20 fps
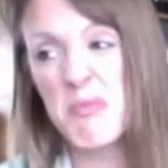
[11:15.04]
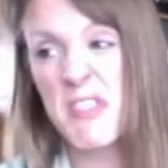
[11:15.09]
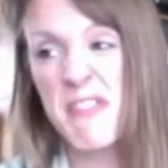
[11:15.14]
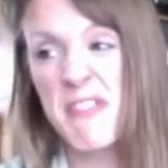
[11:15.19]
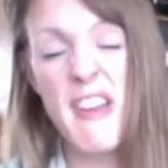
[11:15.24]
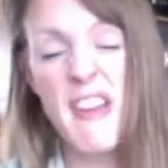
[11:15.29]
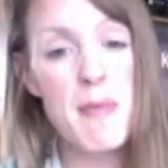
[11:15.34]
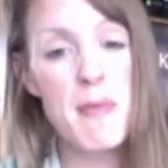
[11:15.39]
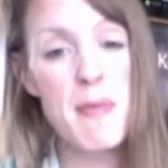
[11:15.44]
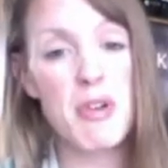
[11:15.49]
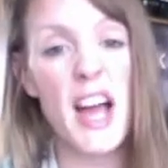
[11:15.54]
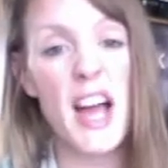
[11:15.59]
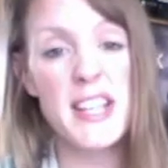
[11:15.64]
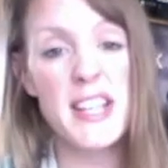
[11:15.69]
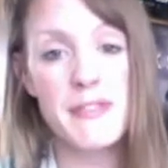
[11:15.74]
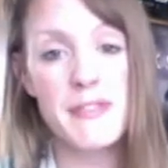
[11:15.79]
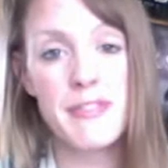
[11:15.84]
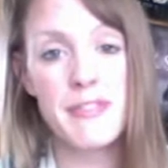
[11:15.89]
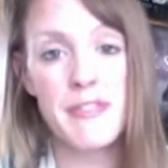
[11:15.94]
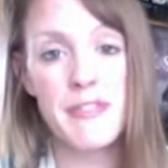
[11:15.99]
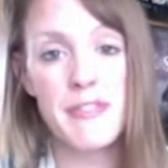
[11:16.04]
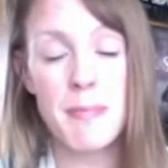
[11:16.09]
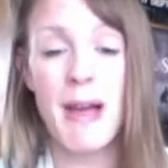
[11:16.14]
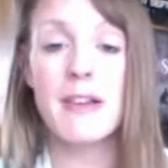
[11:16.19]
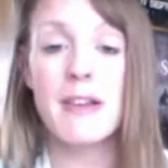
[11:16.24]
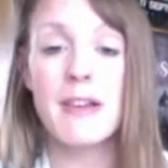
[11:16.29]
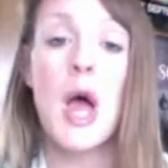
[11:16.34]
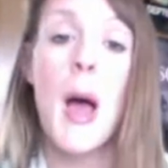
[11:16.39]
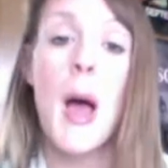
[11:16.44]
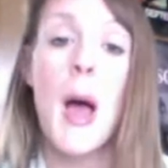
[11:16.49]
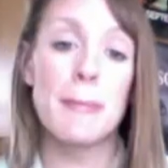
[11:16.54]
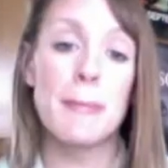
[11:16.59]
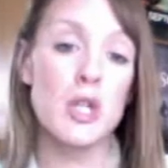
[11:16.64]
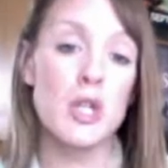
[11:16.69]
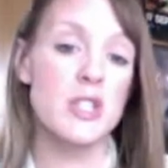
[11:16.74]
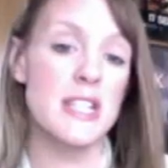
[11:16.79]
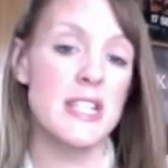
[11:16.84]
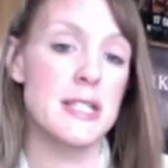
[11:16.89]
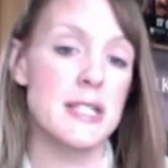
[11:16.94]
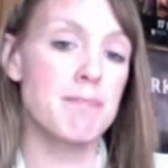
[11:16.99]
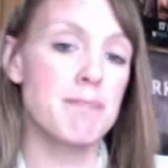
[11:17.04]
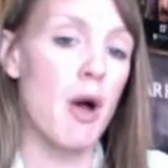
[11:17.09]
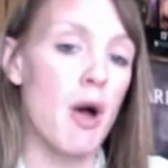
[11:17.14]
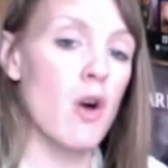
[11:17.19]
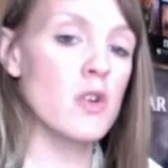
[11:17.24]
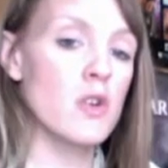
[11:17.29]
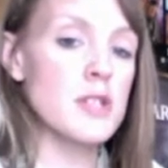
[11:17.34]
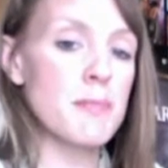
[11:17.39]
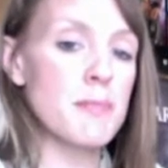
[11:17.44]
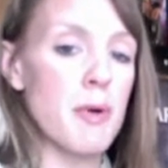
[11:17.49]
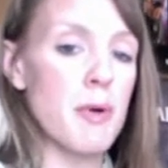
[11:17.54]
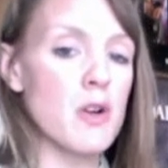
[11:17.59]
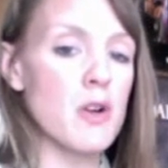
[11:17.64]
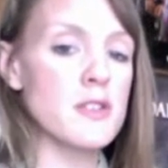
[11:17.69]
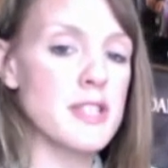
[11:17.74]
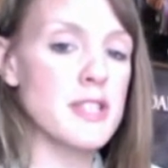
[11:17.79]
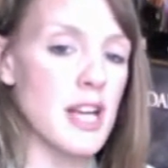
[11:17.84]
fair price of £50. Plus its box. The box is